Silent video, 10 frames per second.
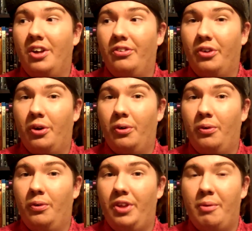
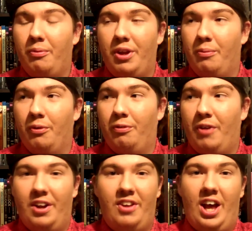So they were
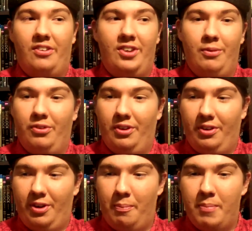fantastic. It was an
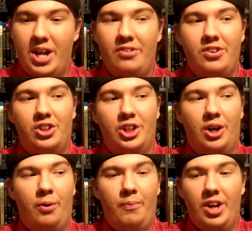amazing
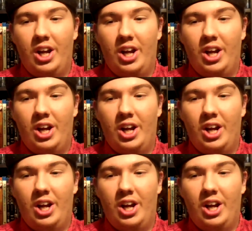show.